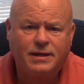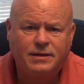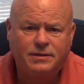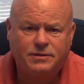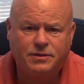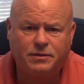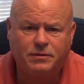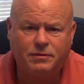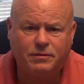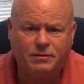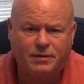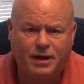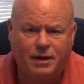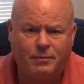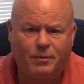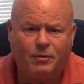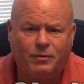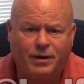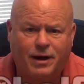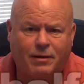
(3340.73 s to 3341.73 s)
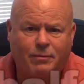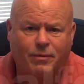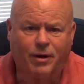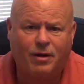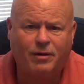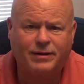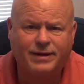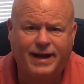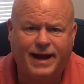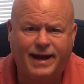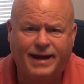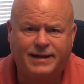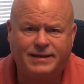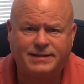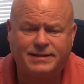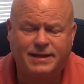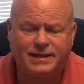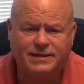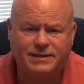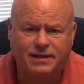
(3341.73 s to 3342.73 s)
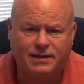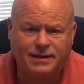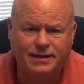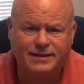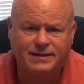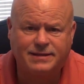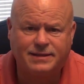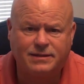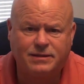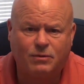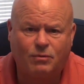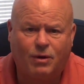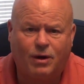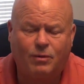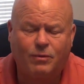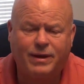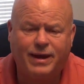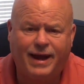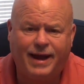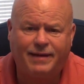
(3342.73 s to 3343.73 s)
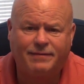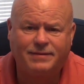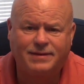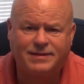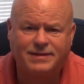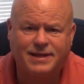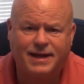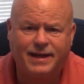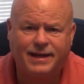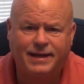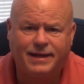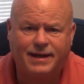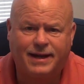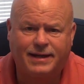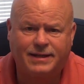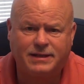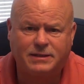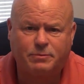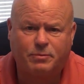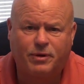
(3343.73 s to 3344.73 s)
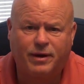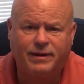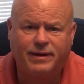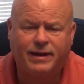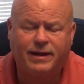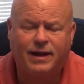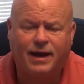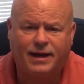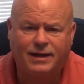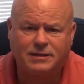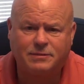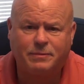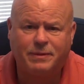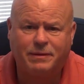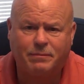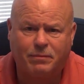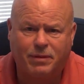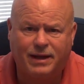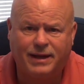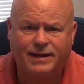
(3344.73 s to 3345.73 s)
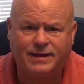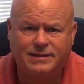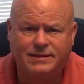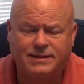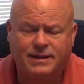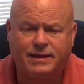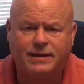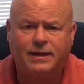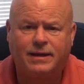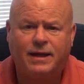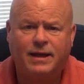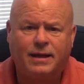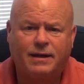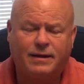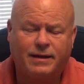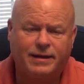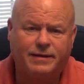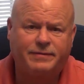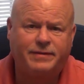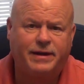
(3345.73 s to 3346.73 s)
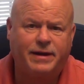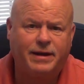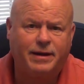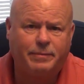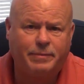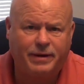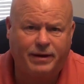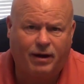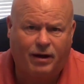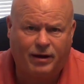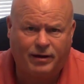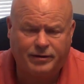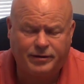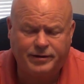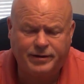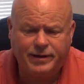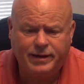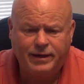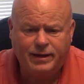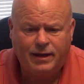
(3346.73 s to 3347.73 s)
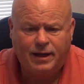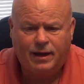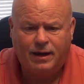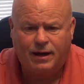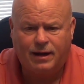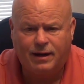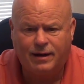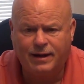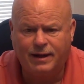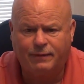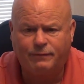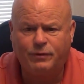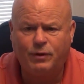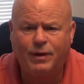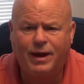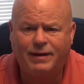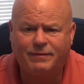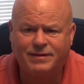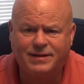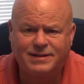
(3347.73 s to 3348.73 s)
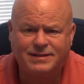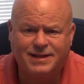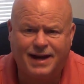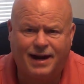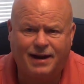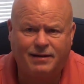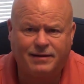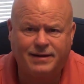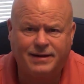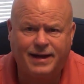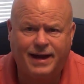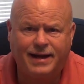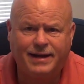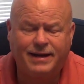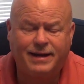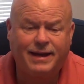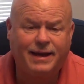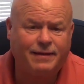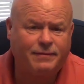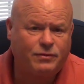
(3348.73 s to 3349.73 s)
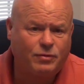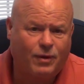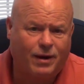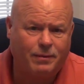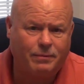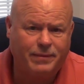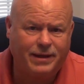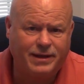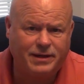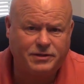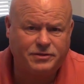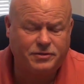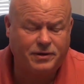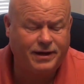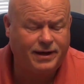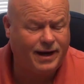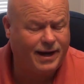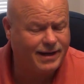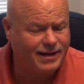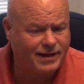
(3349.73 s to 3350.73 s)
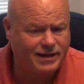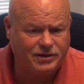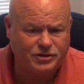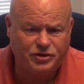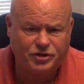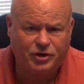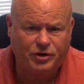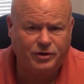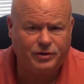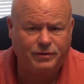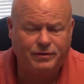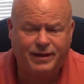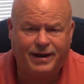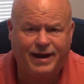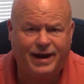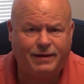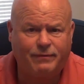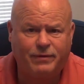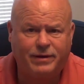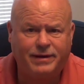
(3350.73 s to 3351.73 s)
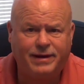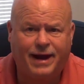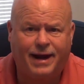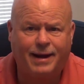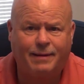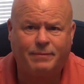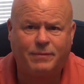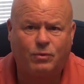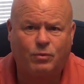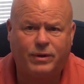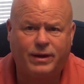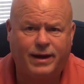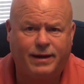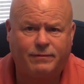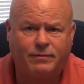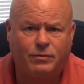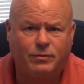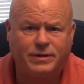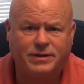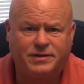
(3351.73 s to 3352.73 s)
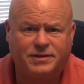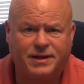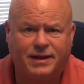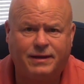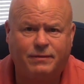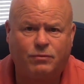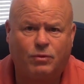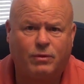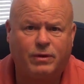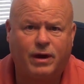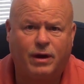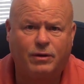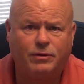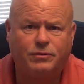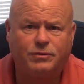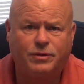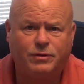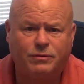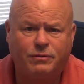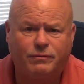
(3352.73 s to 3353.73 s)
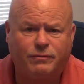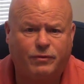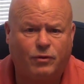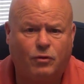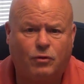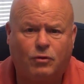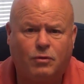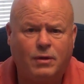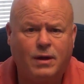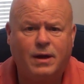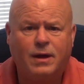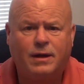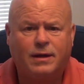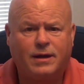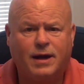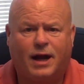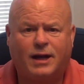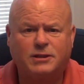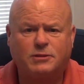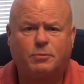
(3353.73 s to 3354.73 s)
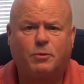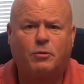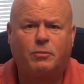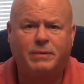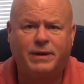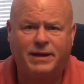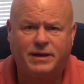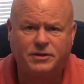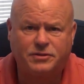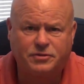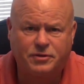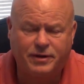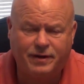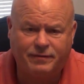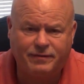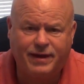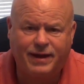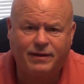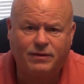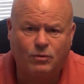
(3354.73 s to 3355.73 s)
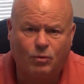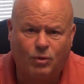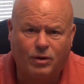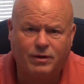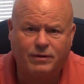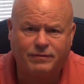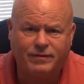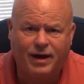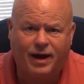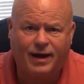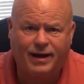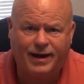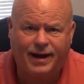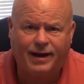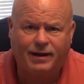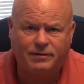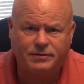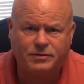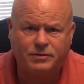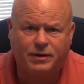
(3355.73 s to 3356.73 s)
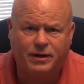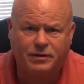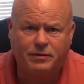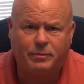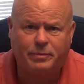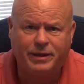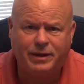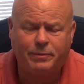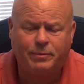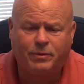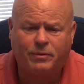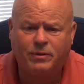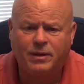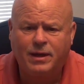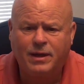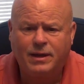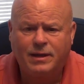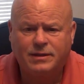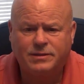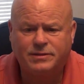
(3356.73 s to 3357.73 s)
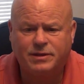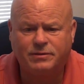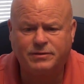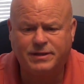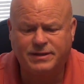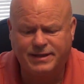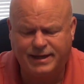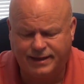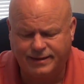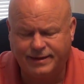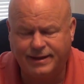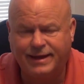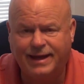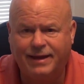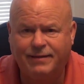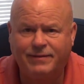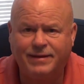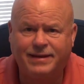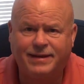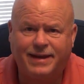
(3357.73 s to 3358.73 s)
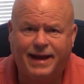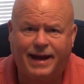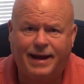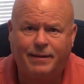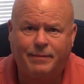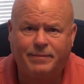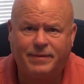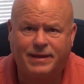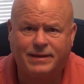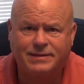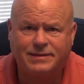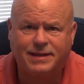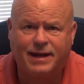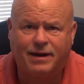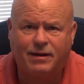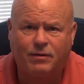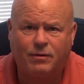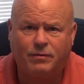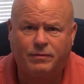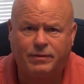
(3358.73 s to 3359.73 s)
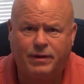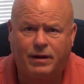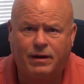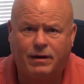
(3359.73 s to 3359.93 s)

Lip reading: to come on our broadcast and to listen to what we have to say. And I just pray that God's been blessed and lifted up and honored. If you have a desire today to give to our ministry, and I can assure you that every dime that we ever receive will go to the full gospel ministry of getting the Word of God out to other people. So just hit the giving tab that's there on our